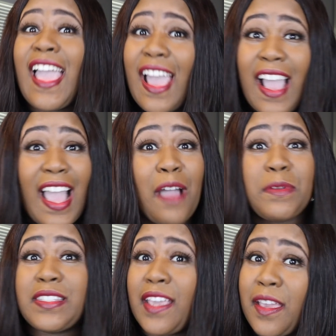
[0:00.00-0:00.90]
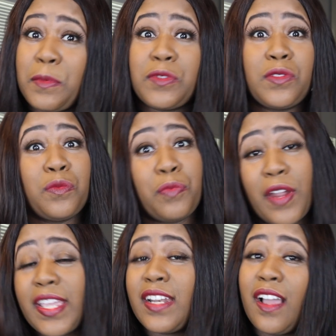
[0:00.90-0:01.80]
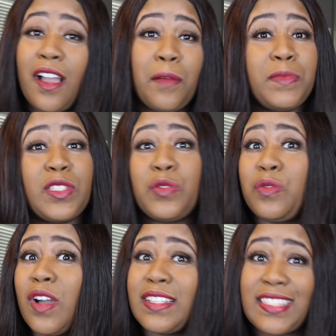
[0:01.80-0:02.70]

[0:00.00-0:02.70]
how I was able to bring it up to a